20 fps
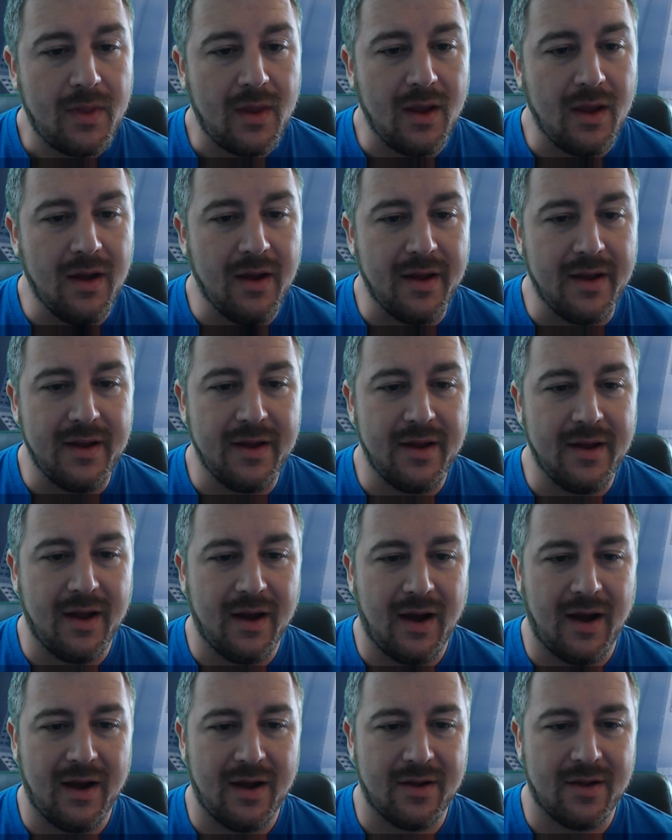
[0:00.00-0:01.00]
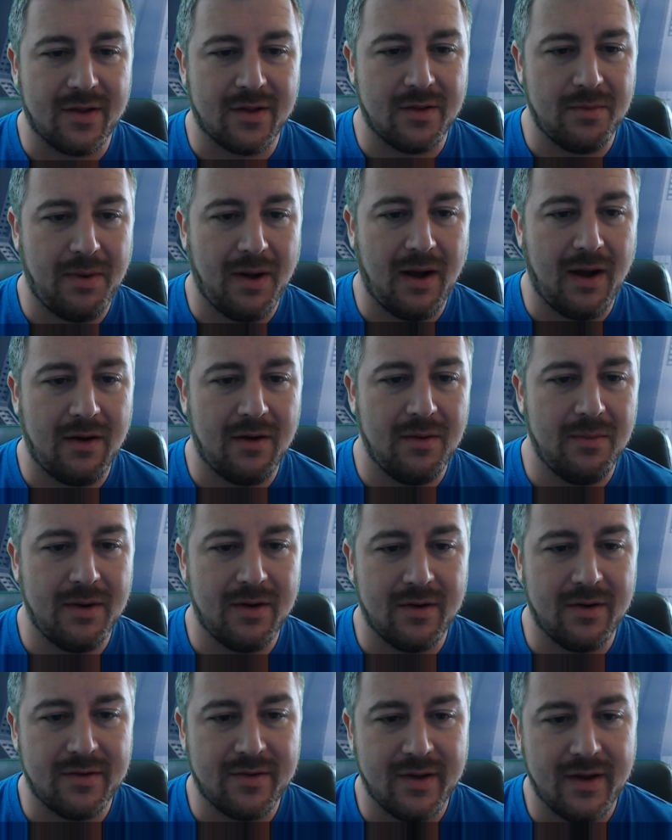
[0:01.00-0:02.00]
He has the pilot
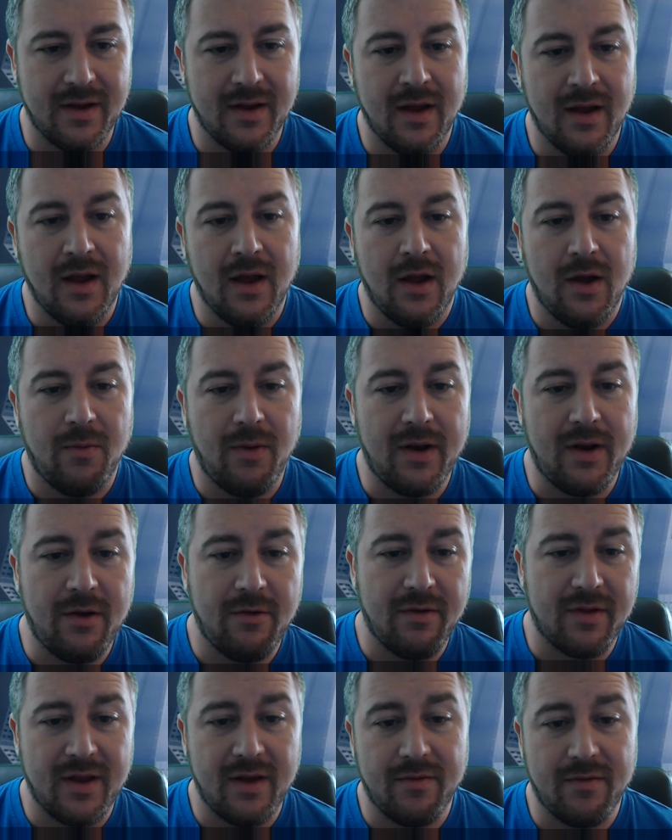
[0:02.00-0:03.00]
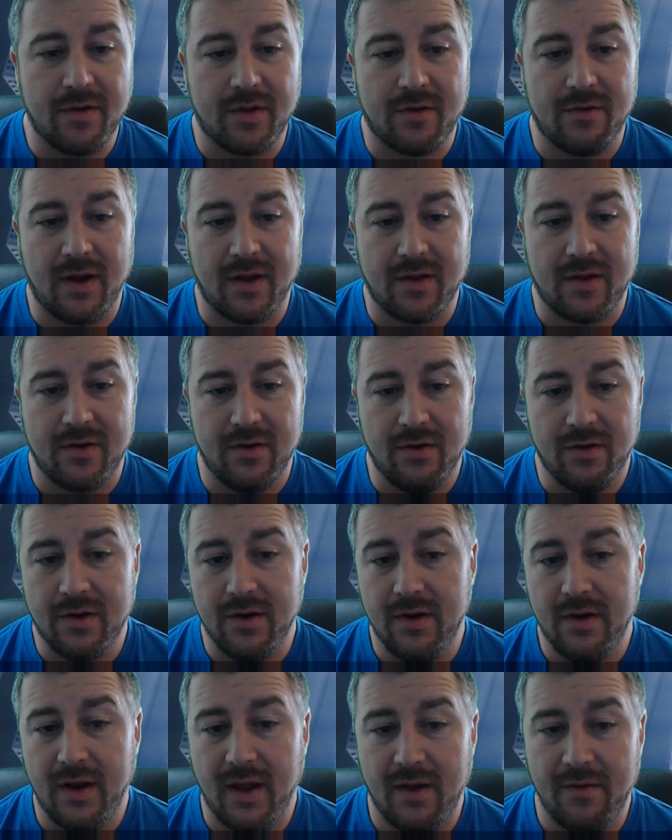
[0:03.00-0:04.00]
ability, when you receive a stress
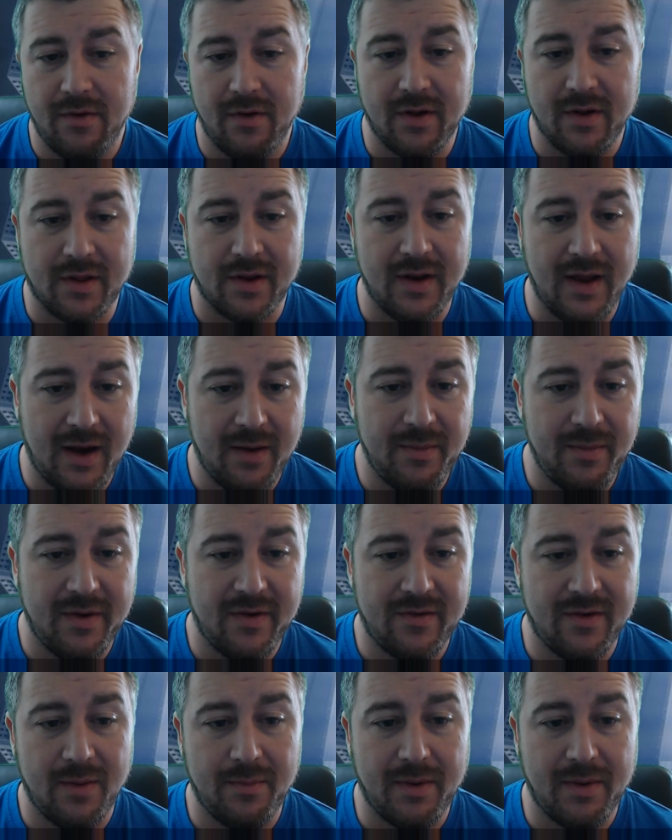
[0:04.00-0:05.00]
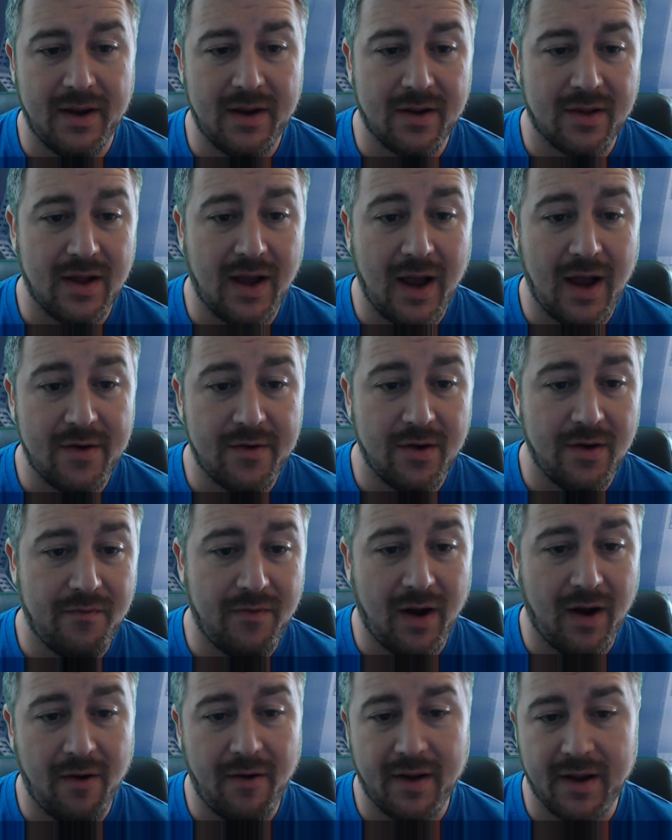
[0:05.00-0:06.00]
token, if there is an enemy ship inside your
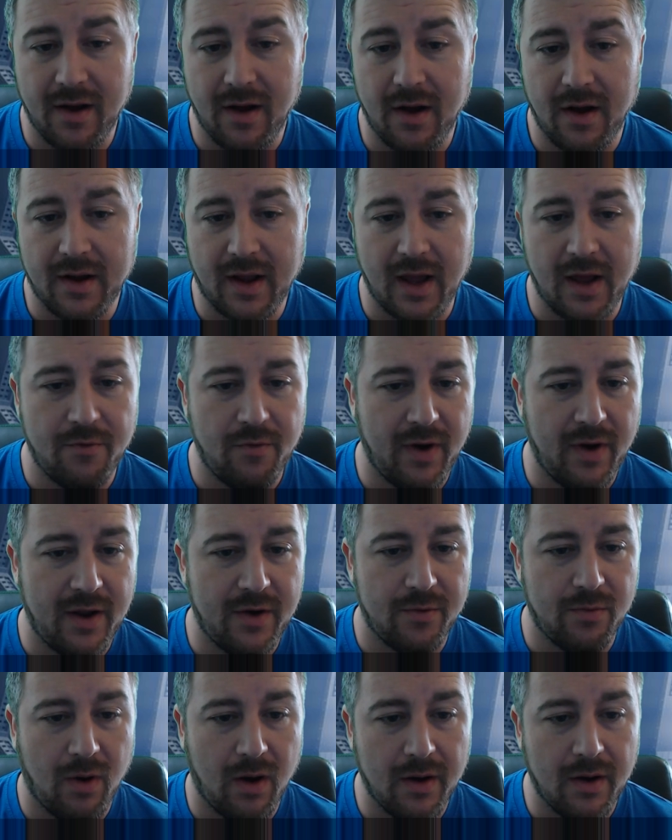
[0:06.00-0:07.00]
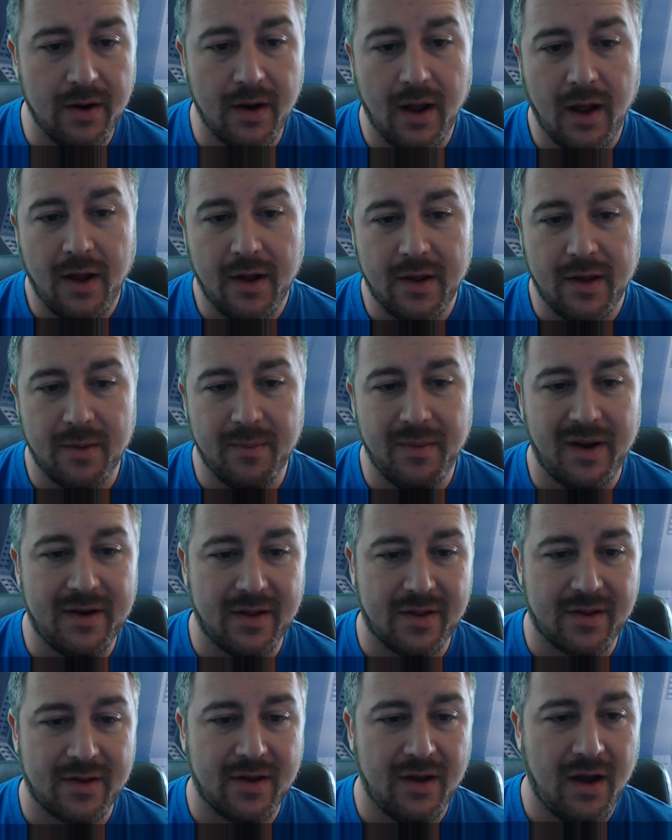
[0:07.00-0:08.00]
firing arc at range 1, you may
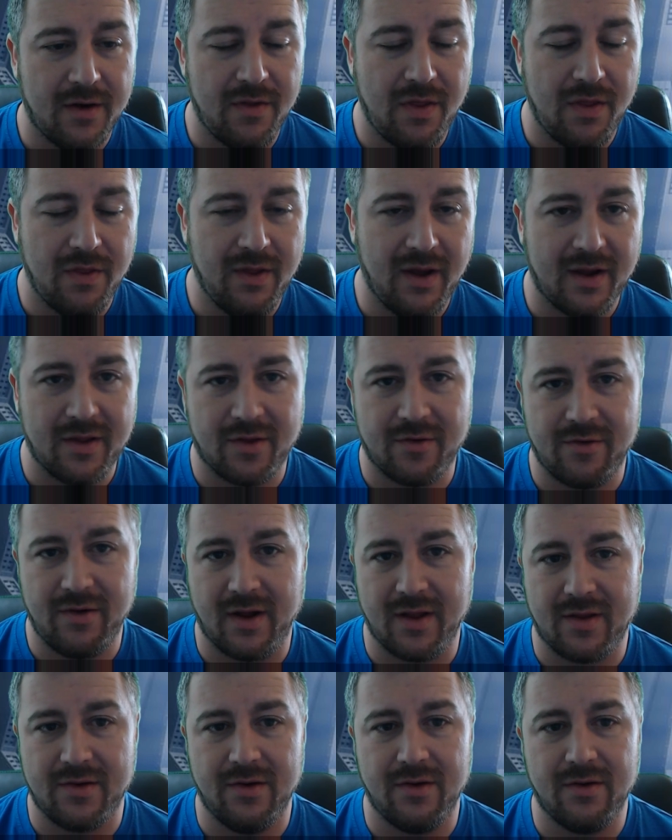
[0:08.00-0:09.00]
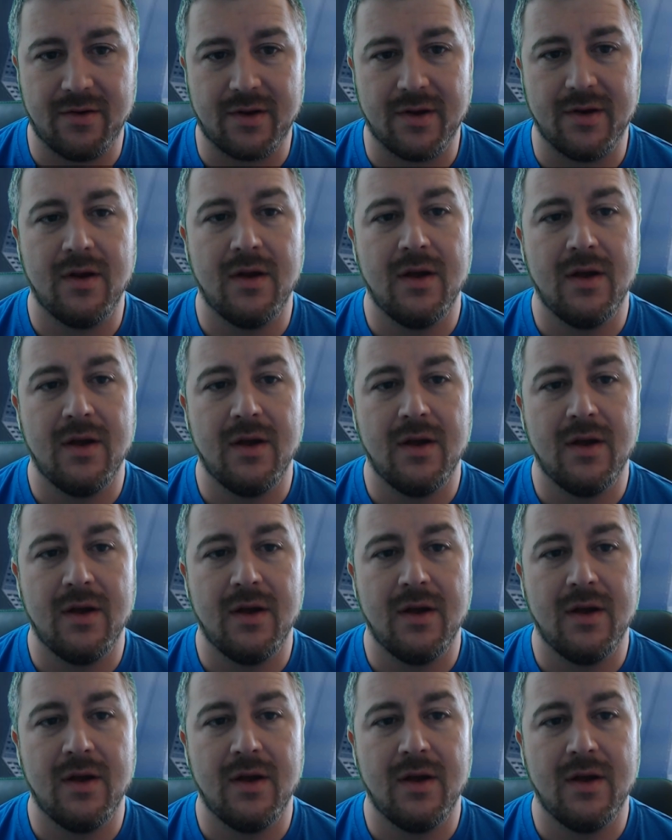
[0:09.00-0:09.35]
discard that stress token.